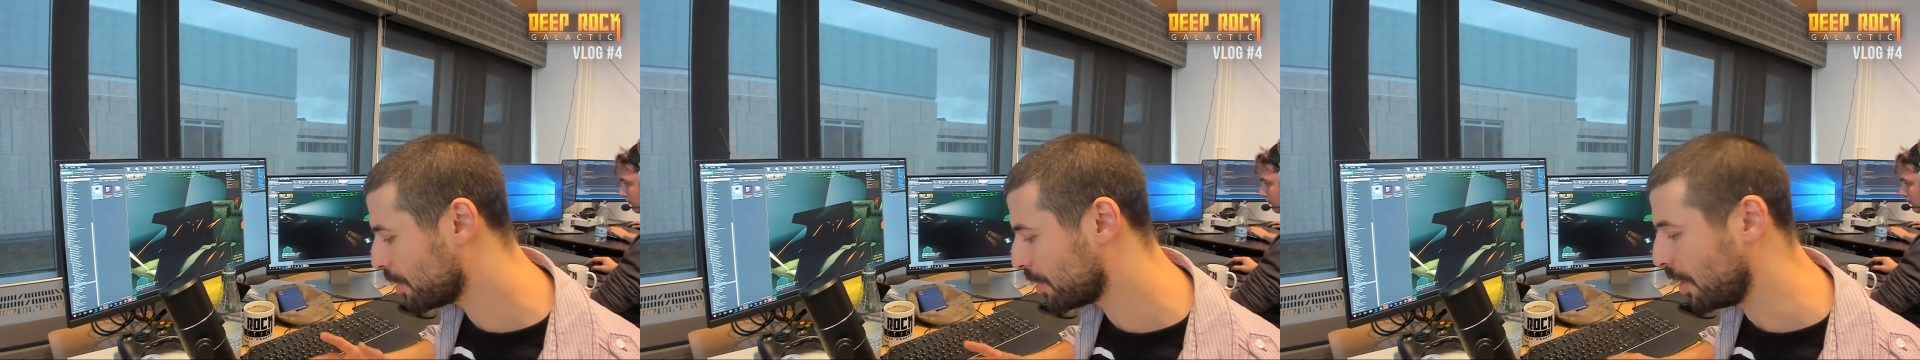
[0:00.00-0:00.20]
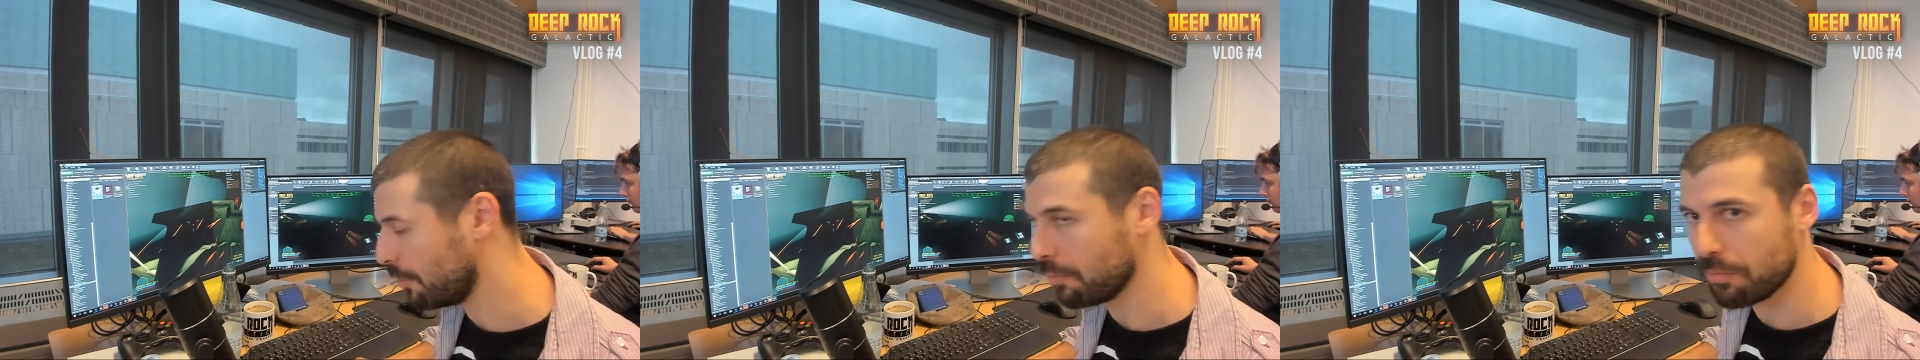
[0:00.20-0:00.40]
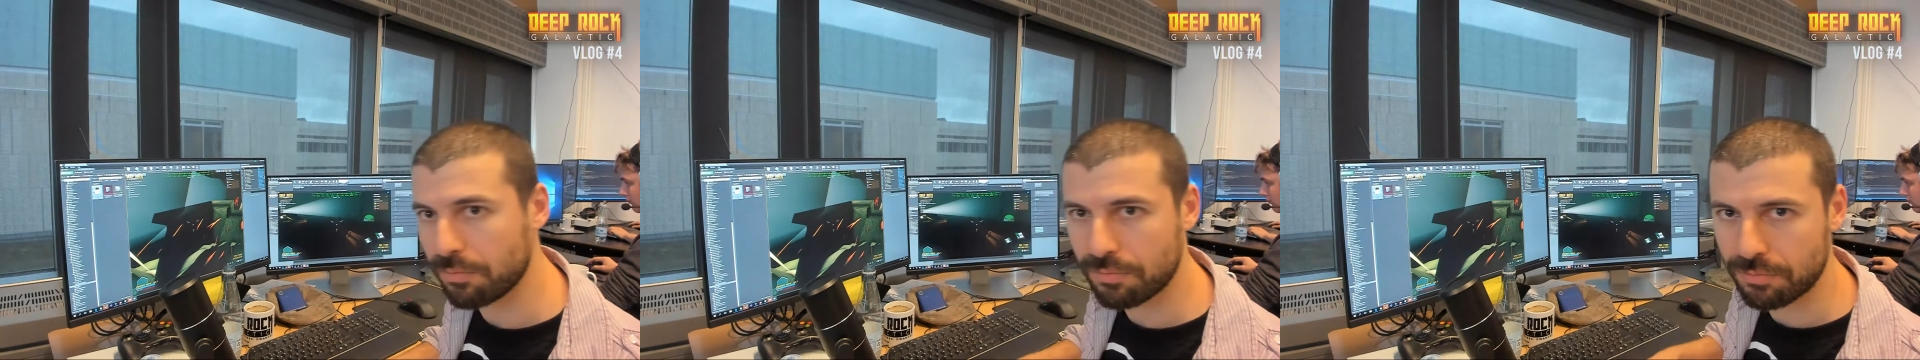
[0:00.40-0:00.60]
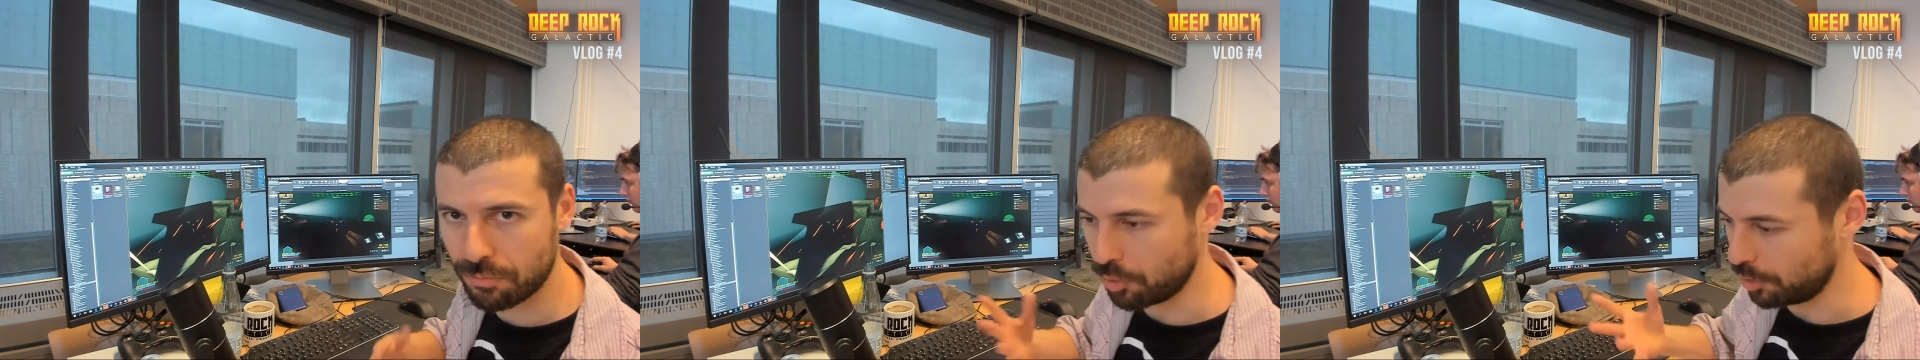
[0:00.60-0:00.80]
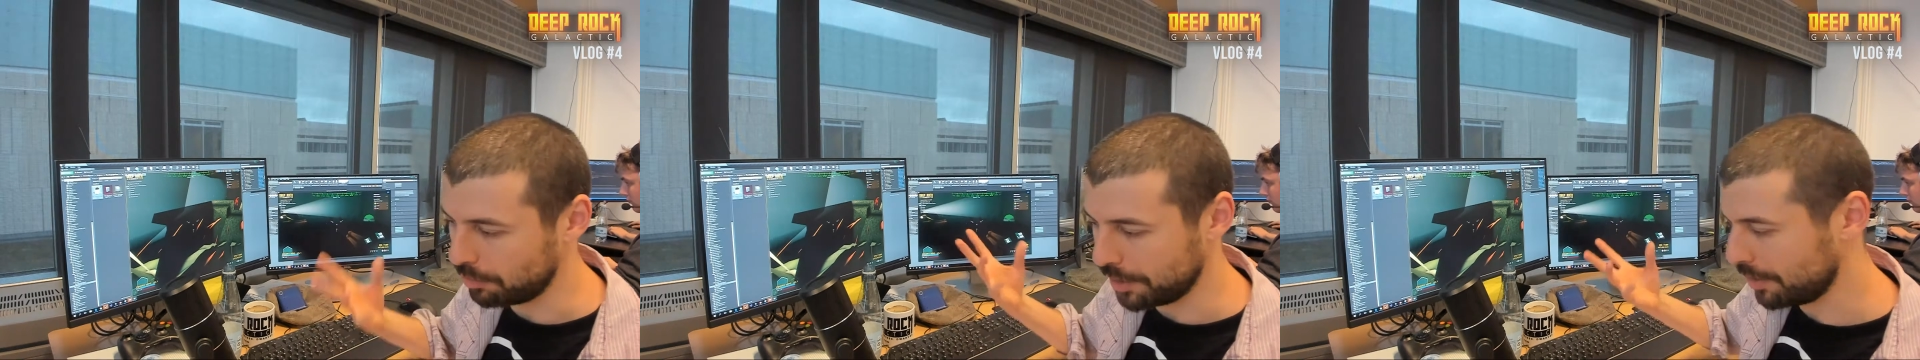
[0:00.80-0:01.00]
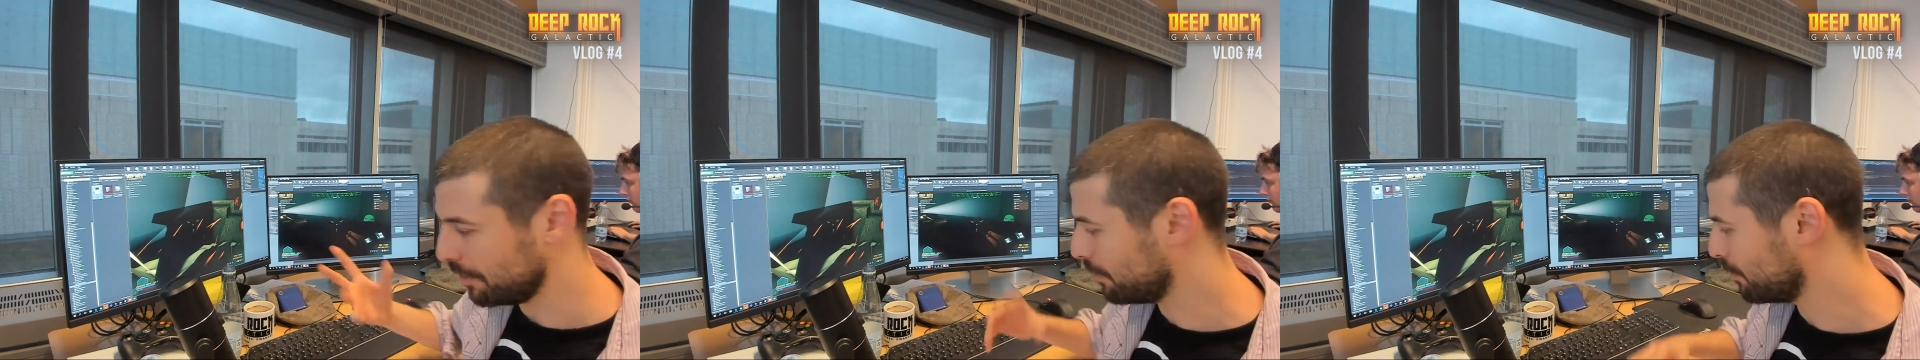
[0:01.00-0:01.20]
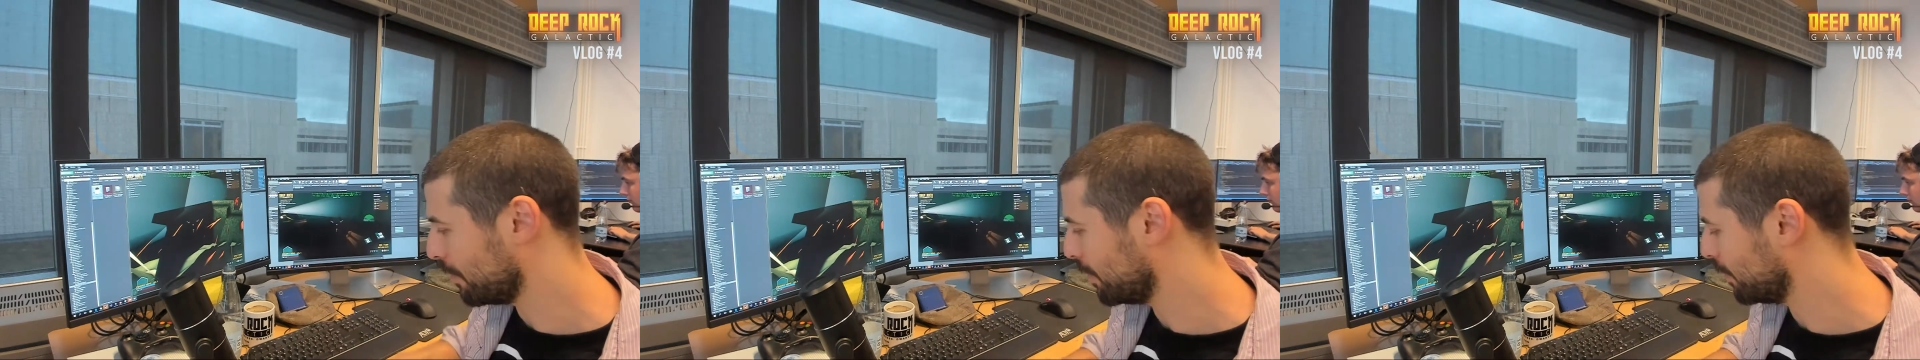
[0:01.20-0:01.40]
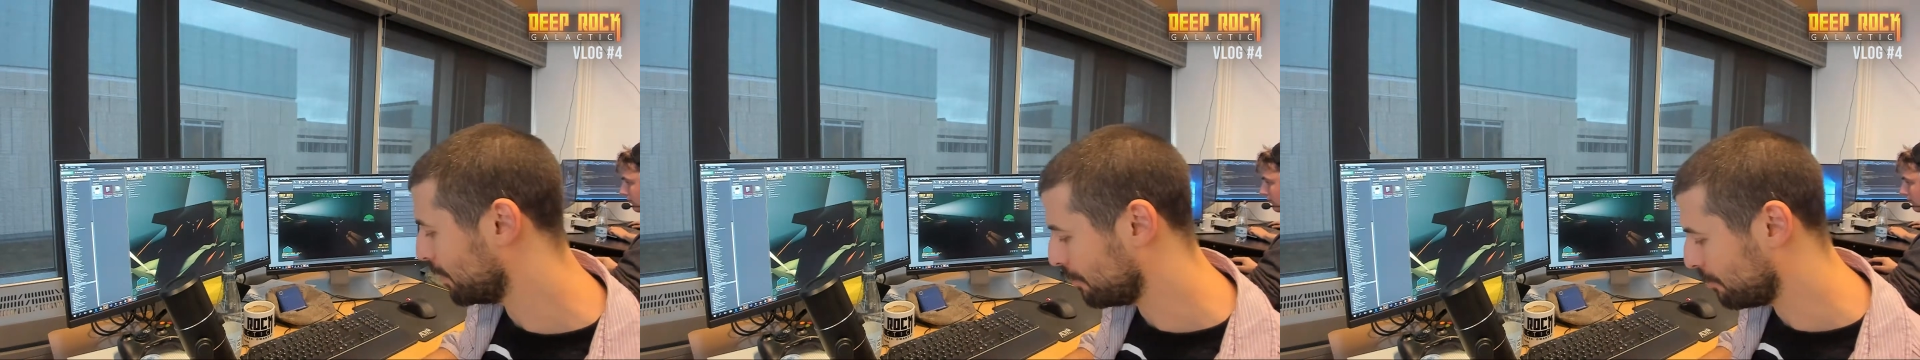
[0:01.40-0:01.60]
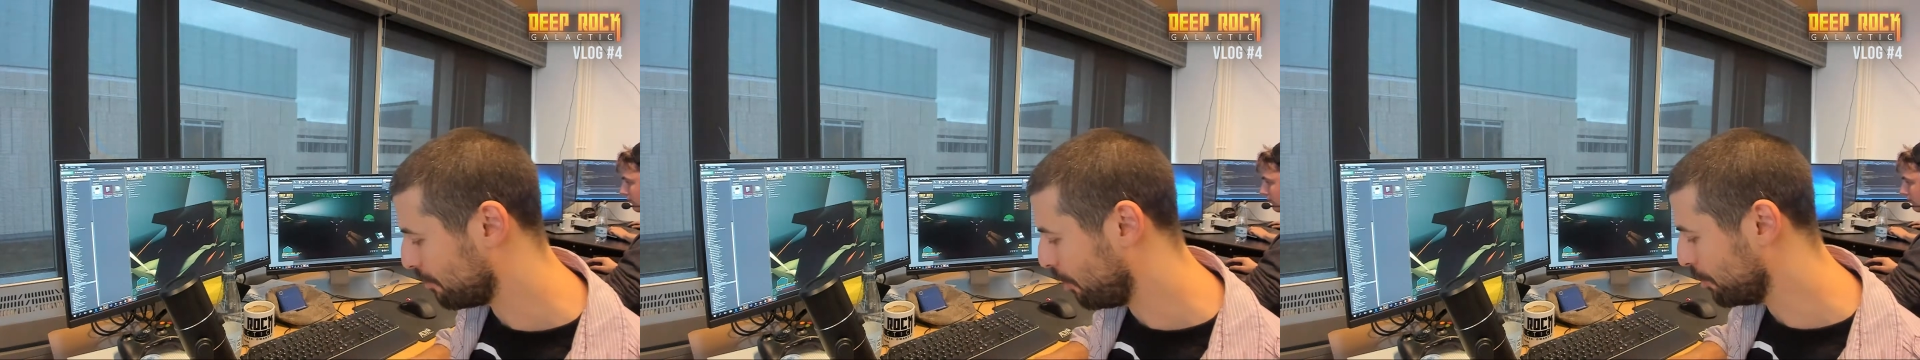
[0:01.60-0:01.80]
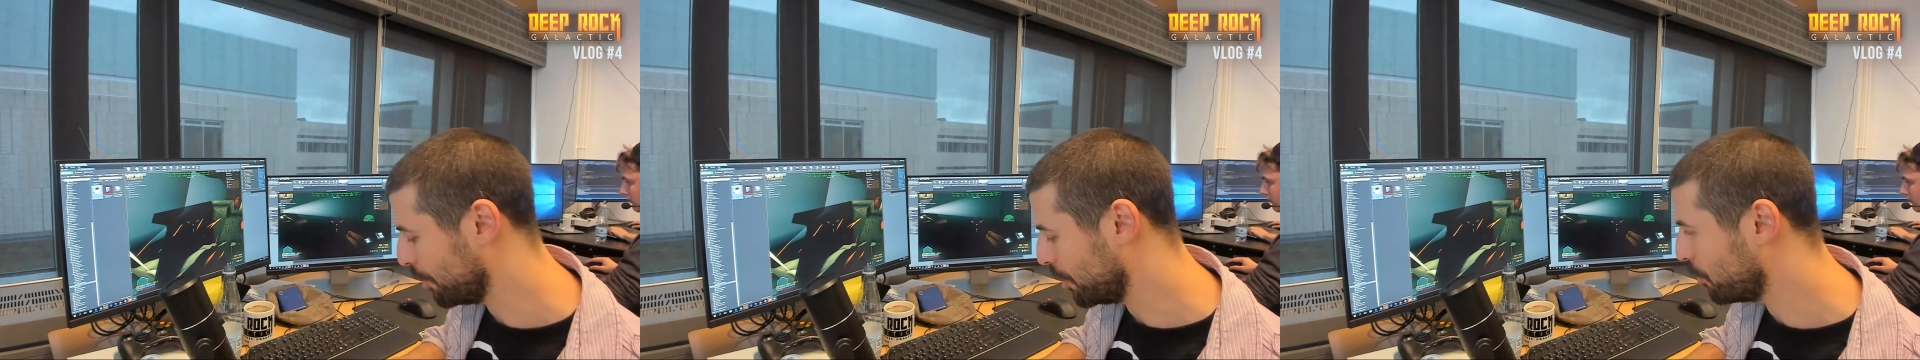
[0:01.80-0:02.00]
Some will be
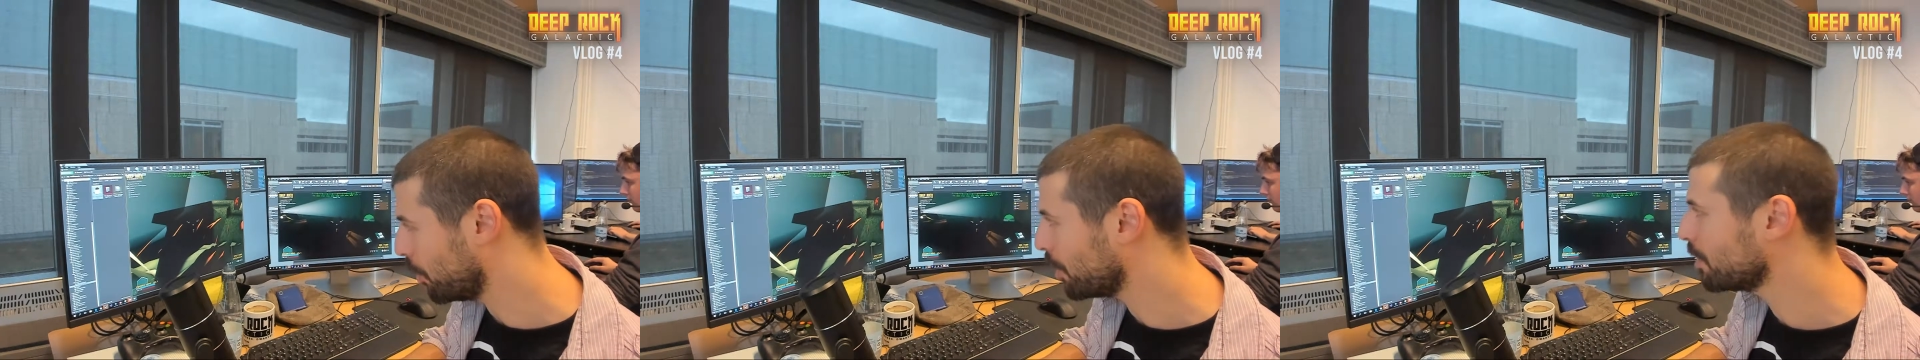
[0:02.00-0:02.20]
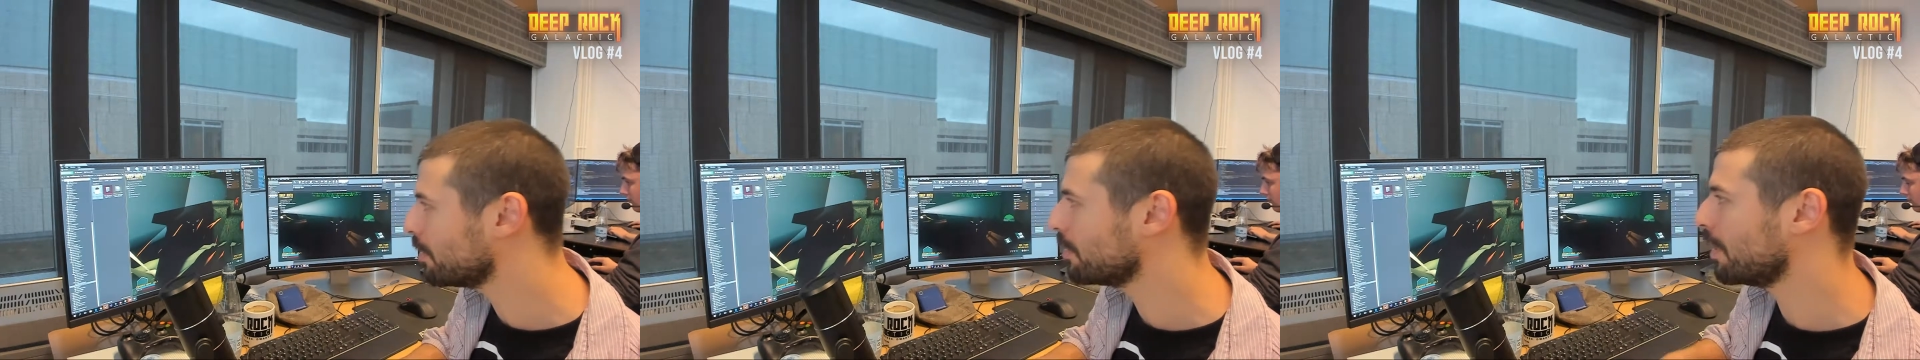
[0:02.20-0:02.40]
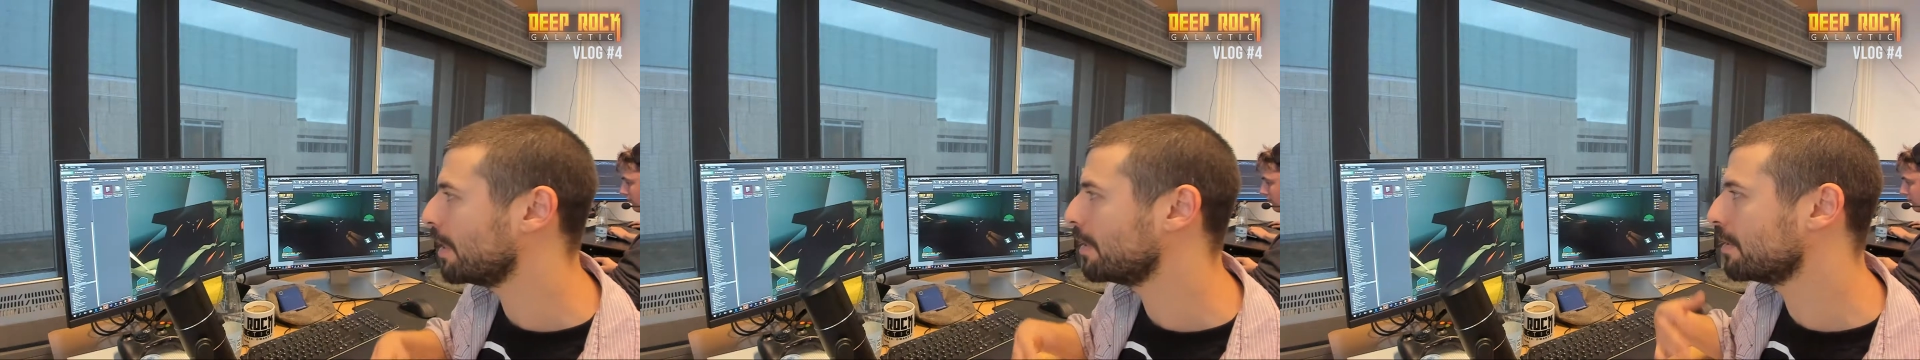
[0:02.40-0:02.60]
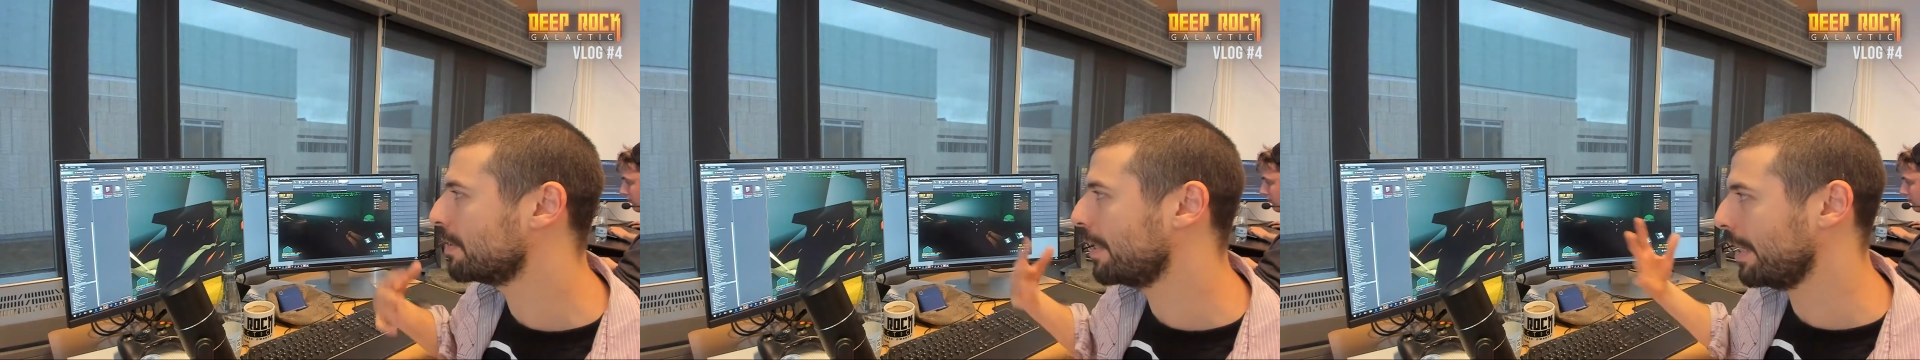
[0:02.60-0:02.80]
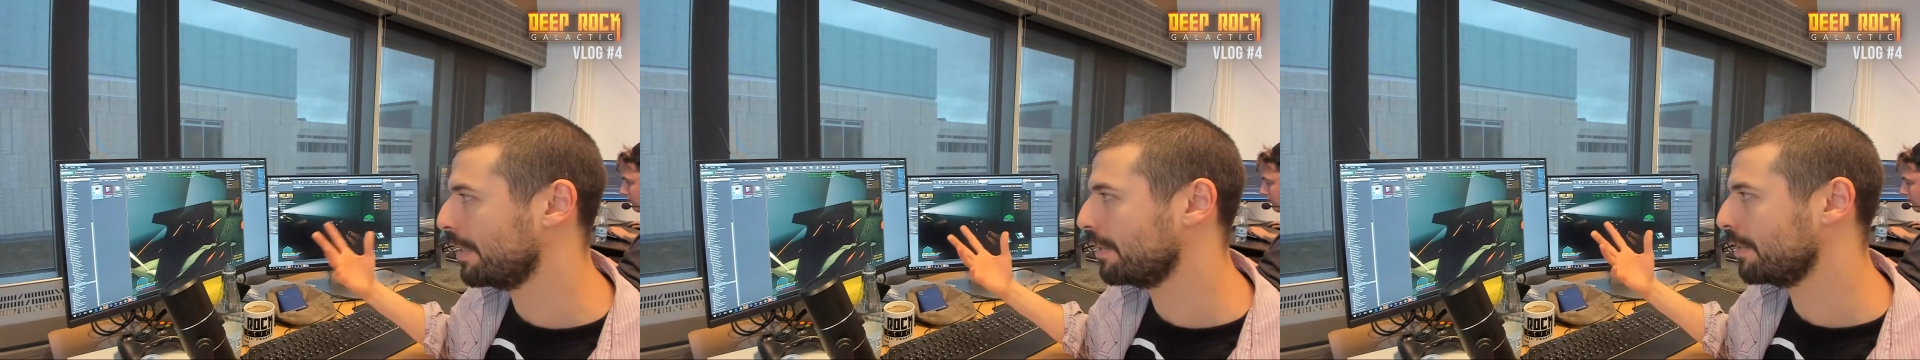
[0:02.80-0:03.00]
only in one, and